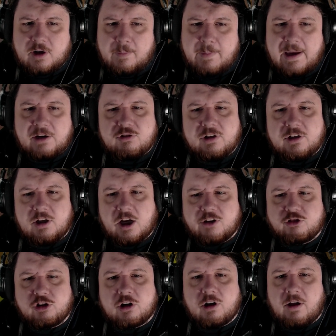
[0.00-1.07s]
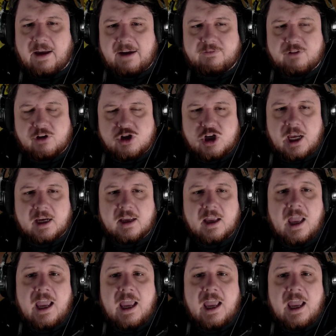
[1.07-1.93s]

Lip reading: I'm actually not sure. I'll have to check.